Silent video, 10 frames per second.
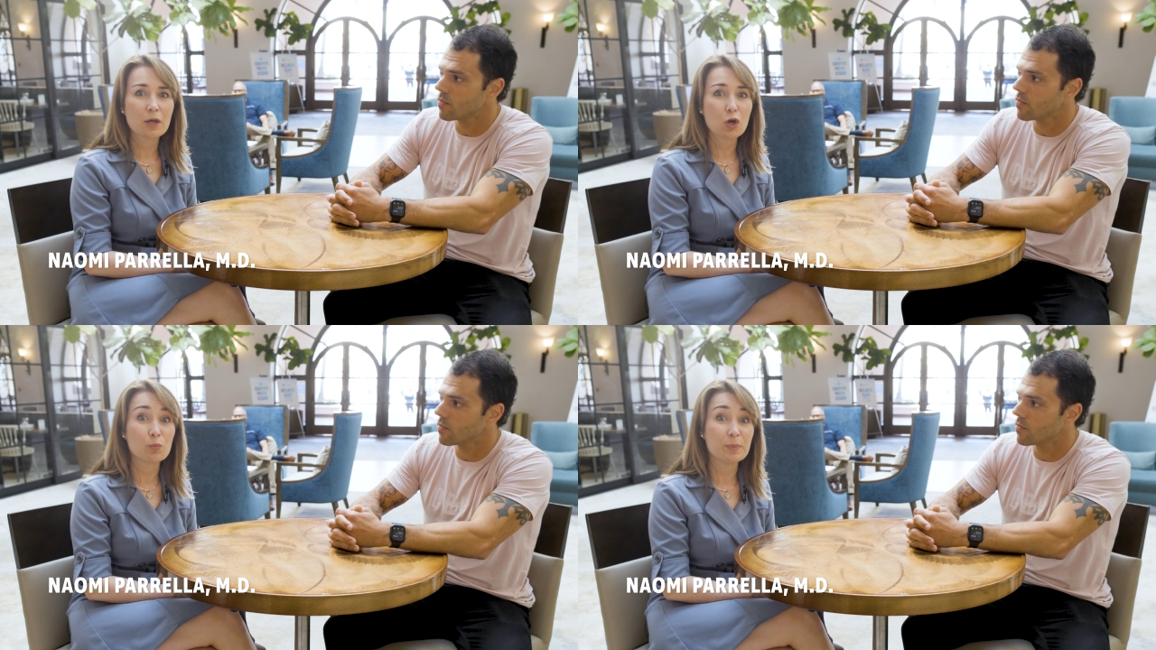
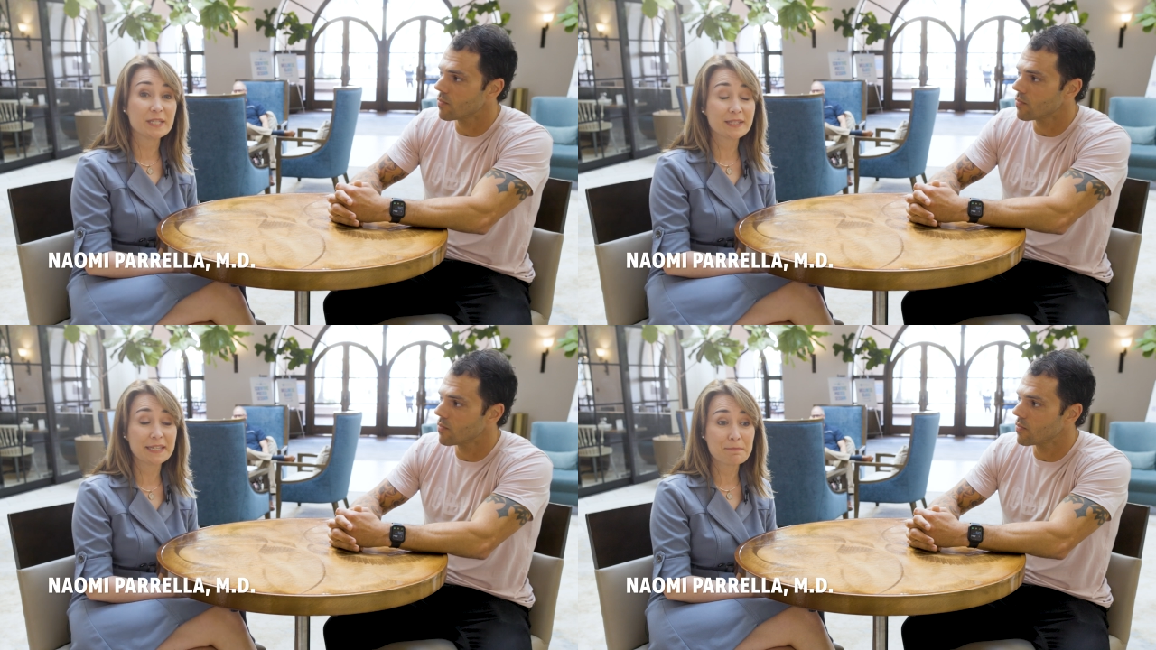
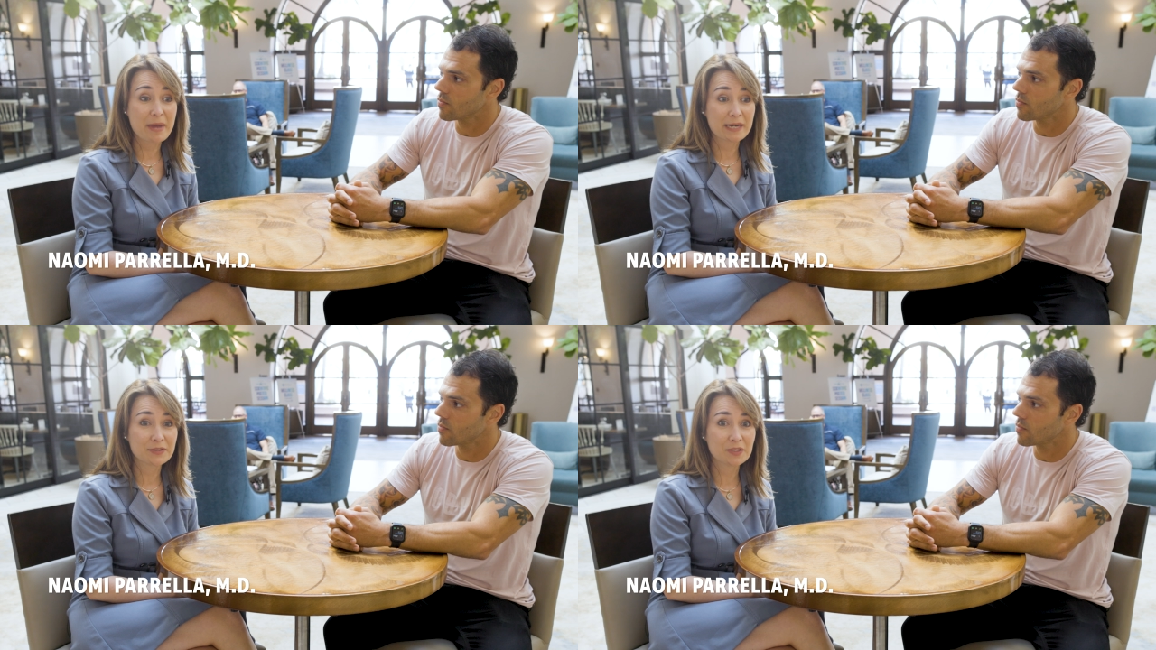Speaker 1: obesity
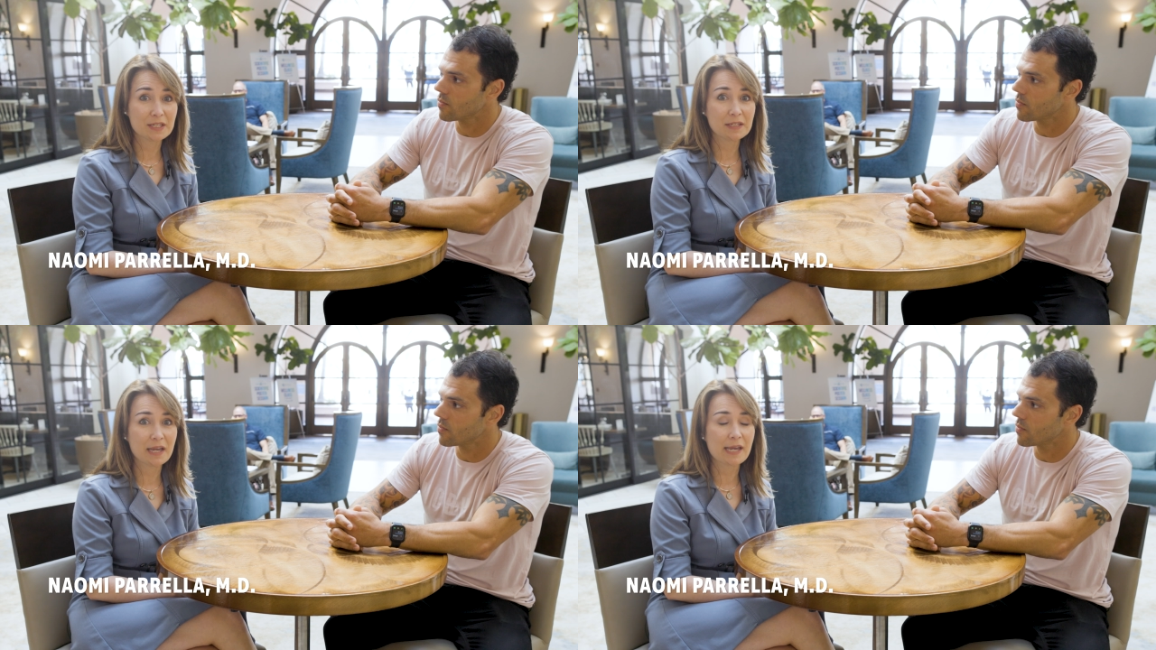
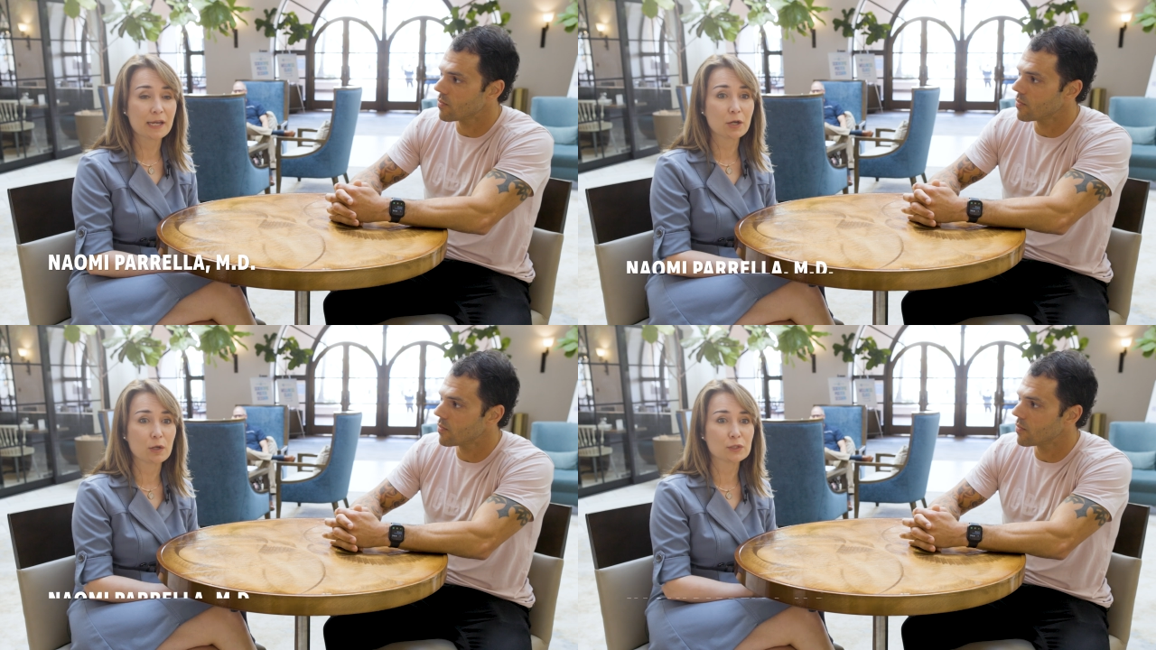medicine and
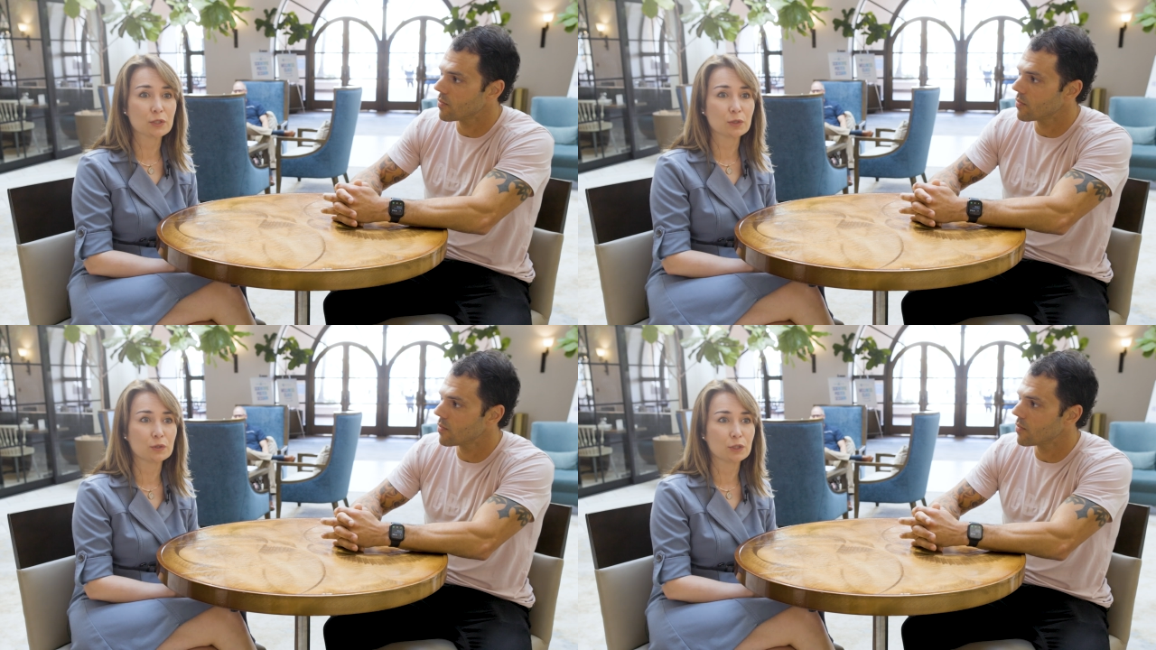
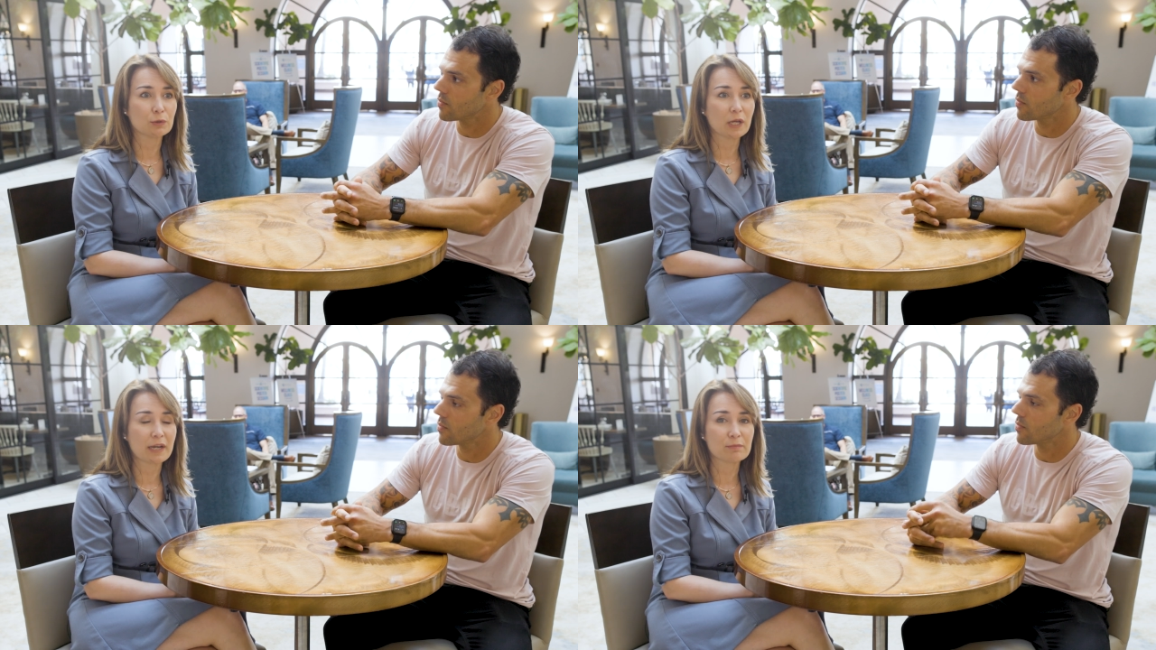also do a
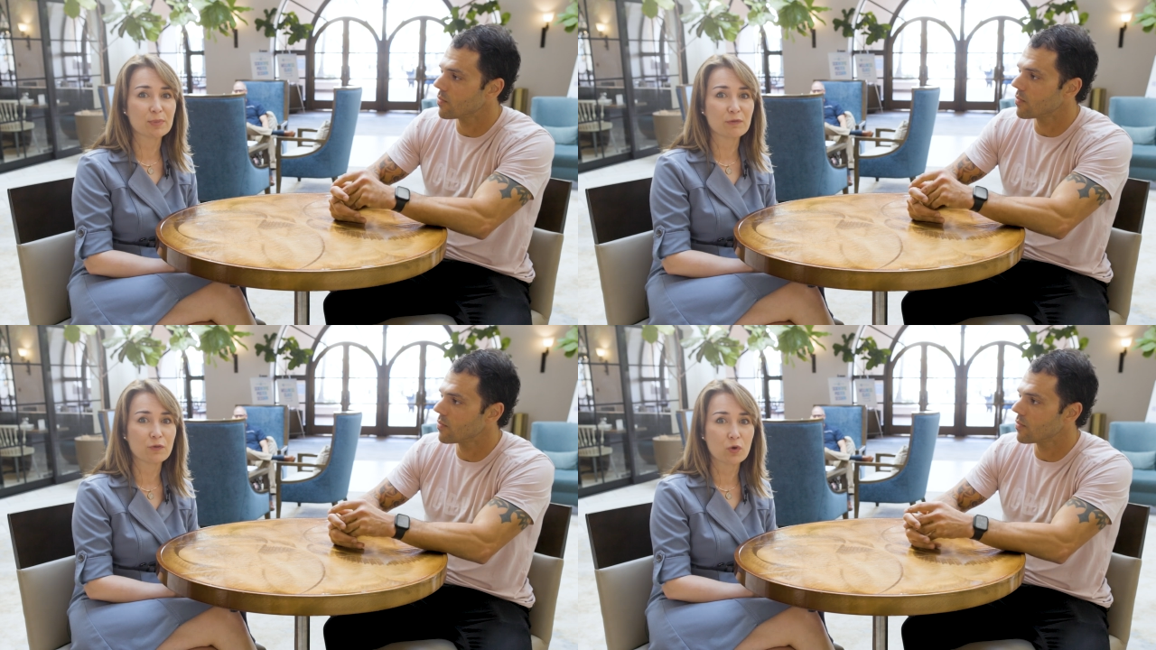lot of
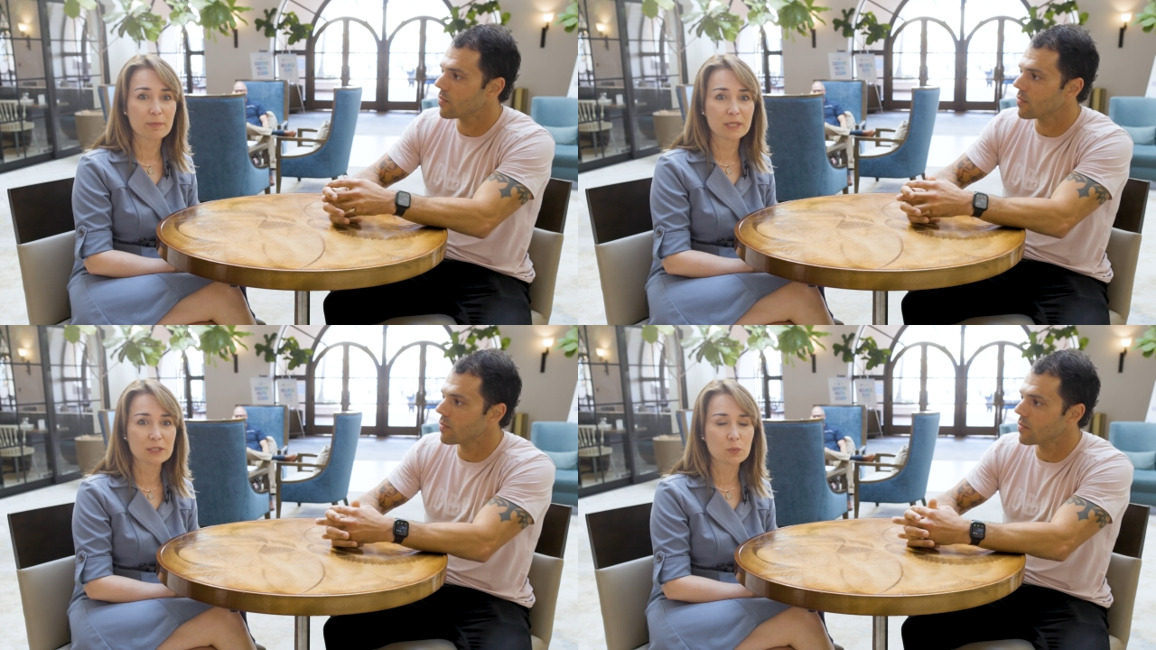
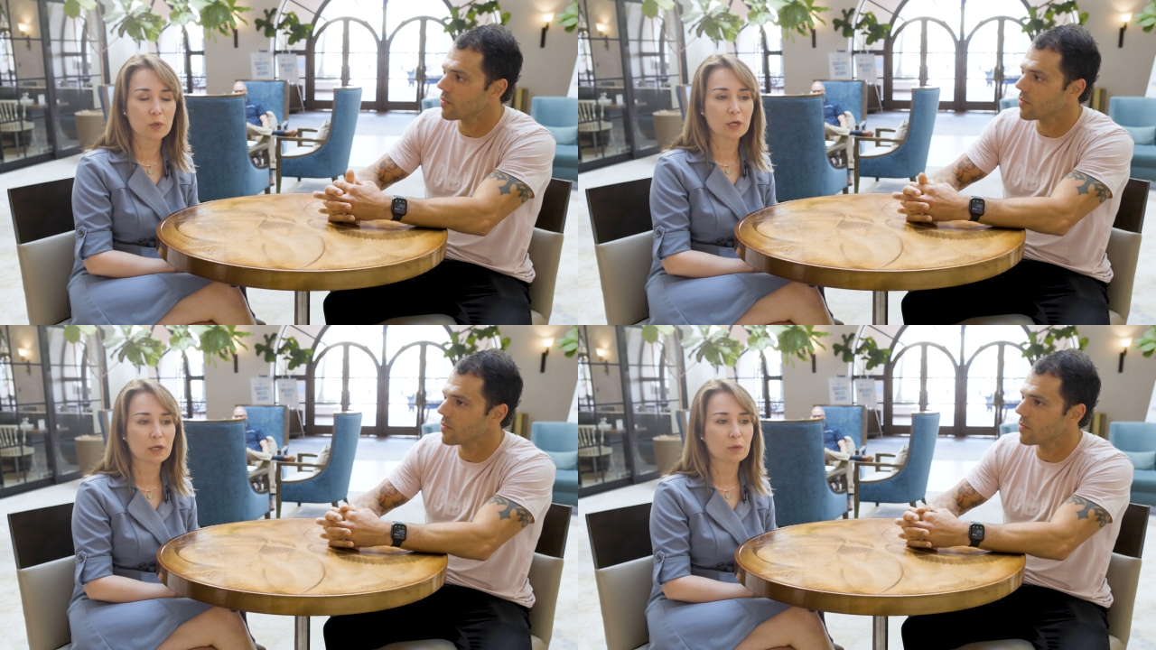performance
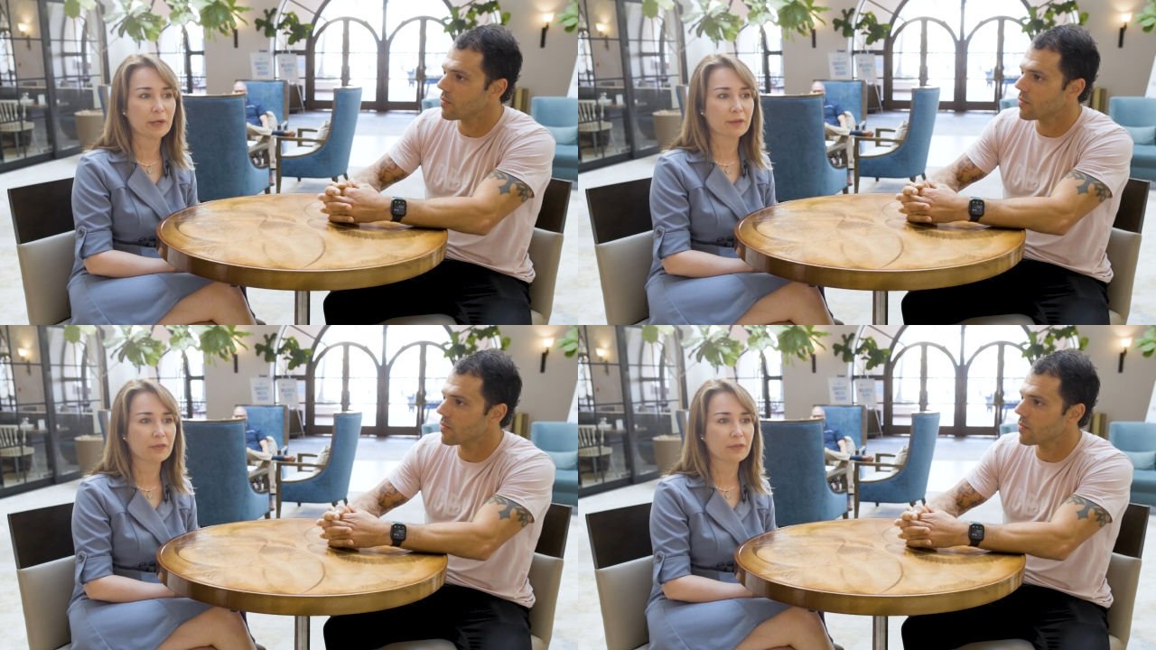work with